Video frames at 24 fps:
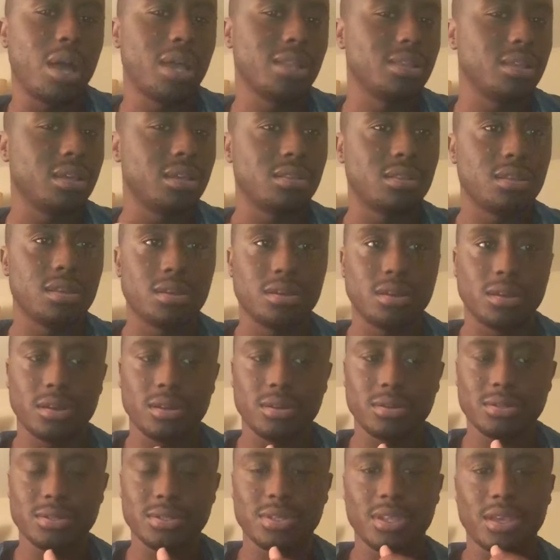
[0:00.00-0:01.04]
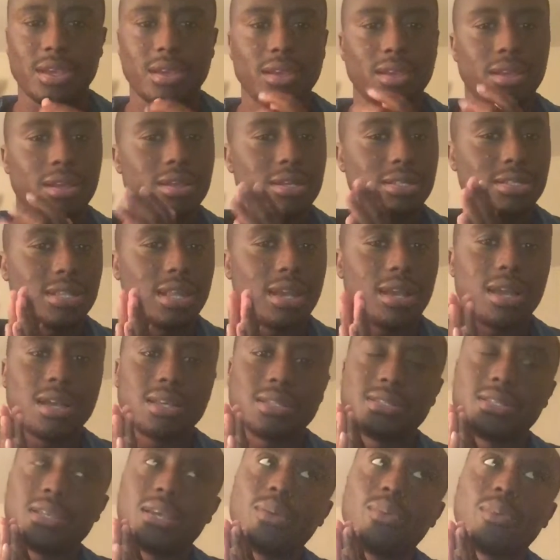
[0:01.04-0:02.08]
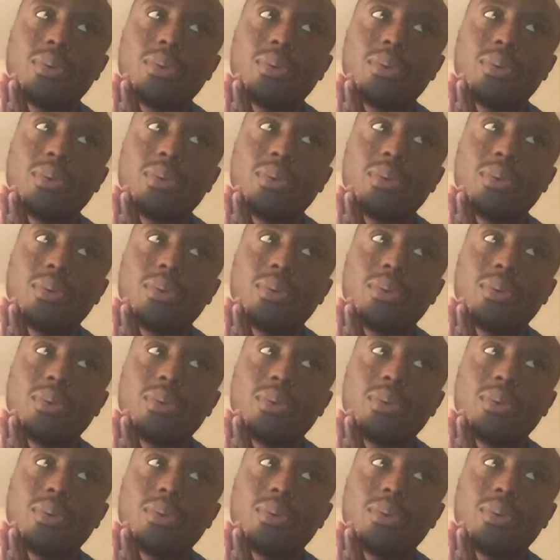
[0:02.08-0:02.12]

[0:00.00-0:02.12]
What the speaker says: I think the girls, that, because like I said,